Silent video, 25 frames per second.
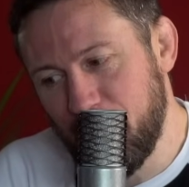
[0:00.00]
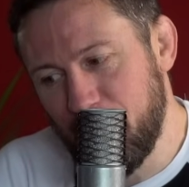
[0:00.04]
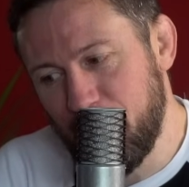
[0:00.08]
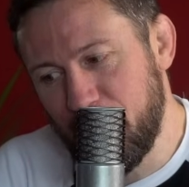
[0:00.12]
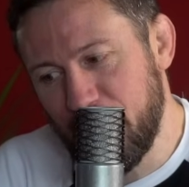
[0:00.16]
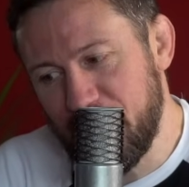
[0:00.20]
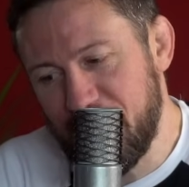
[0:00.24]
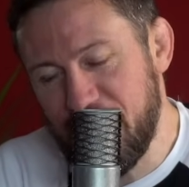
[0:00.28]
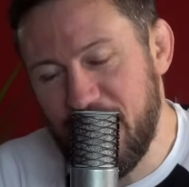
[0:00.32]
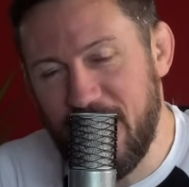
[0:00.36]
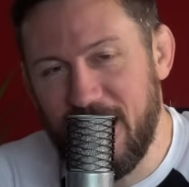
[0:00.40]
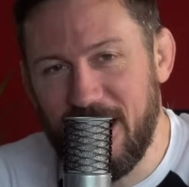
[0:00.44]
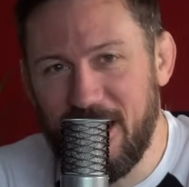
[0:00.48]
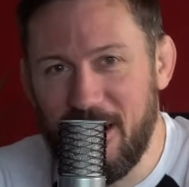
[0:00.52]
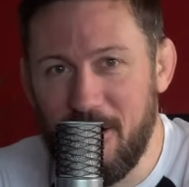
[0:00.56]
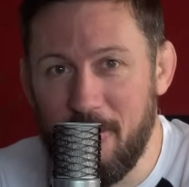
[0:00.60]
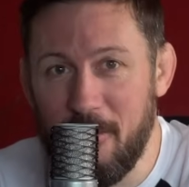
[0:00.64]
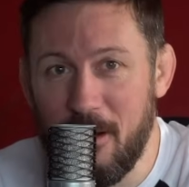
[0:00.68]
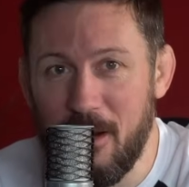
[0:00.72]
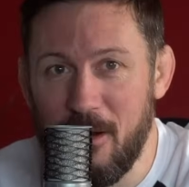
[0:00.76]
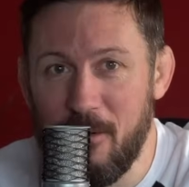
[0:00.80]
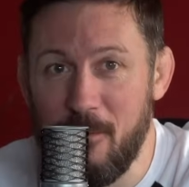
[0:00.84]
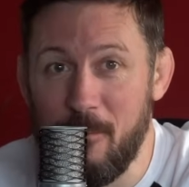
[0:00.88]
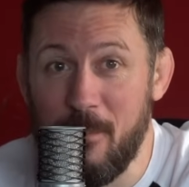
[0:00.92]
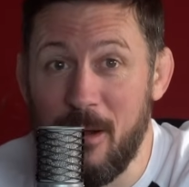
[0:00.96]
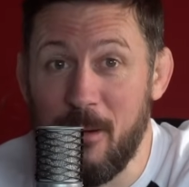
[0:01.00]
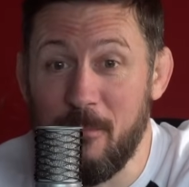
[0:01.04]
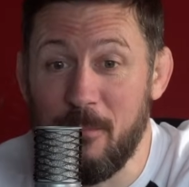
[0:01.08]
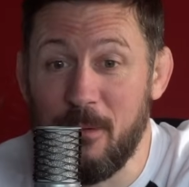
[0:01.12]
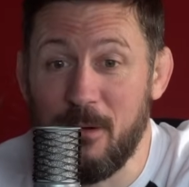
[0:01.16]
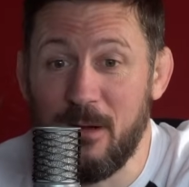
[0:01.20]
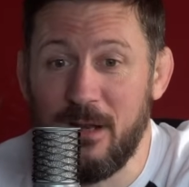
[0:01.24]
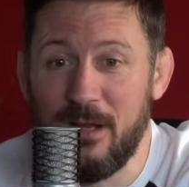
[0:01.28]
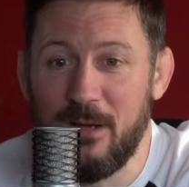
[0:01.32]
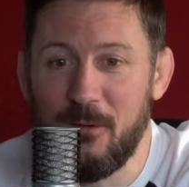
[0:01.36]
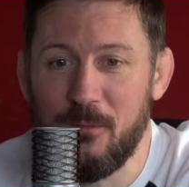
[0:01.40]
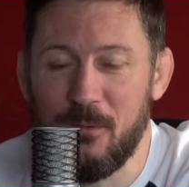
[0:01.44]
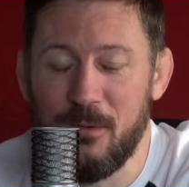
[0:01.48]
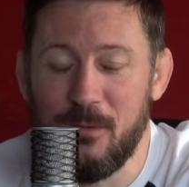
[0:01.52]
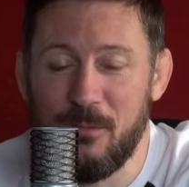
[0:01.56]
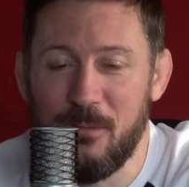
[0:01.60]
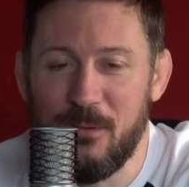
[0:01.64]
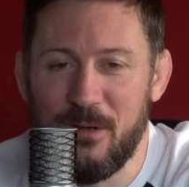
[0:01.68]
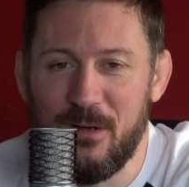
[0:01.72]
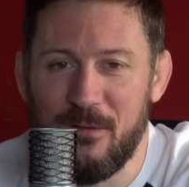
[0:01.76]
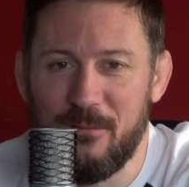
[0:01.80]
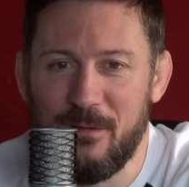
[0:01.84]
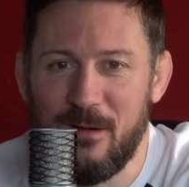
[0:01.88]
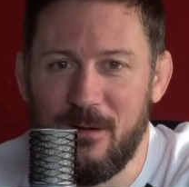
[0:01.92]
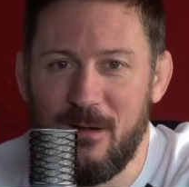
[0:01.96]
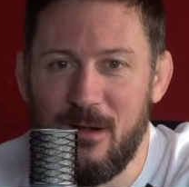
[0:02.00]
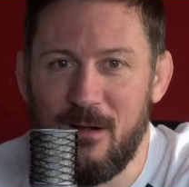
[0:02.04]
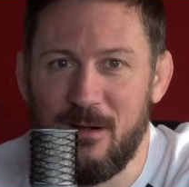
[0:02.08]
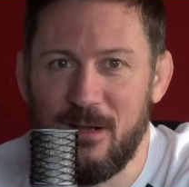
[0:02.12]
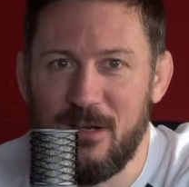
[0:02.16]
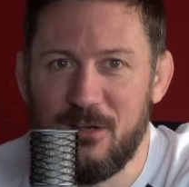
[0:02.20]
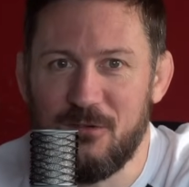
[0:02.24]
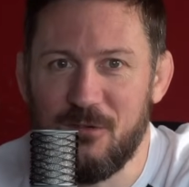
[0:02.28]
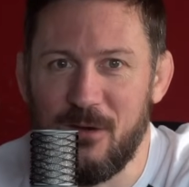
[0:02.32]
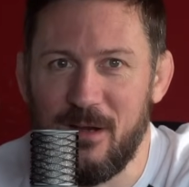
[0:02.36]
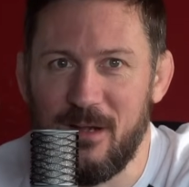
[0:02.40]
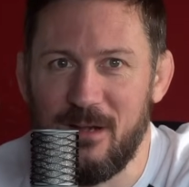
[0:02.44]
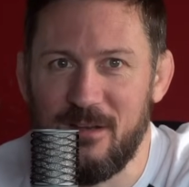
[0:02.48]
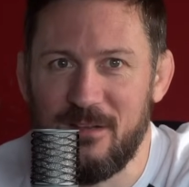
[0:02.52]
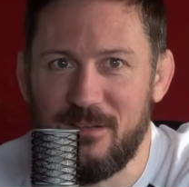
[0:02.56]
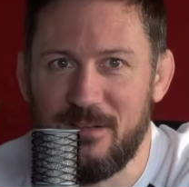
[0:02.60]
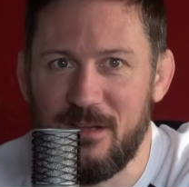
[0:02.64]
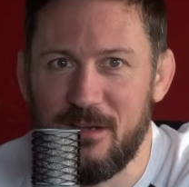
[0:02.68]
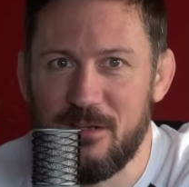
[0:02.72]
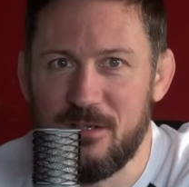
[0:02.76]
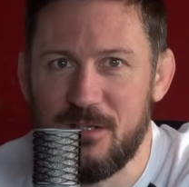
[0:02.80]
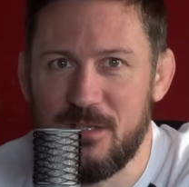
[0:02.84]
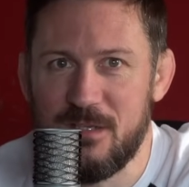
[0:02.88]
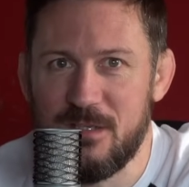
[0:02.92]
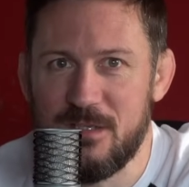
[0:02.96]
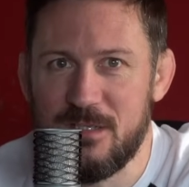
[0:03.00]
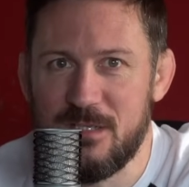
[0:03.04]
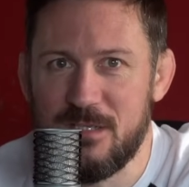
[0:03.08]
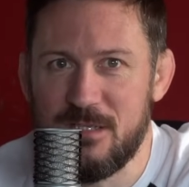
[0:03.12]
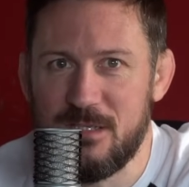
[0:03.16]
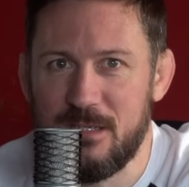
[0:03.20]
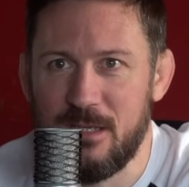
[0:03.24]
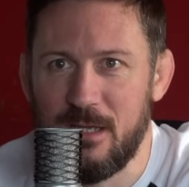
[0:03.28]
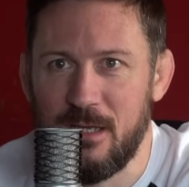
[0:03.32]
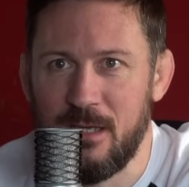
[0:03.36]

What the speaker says: But yeah, I remember like one of our early training sessions.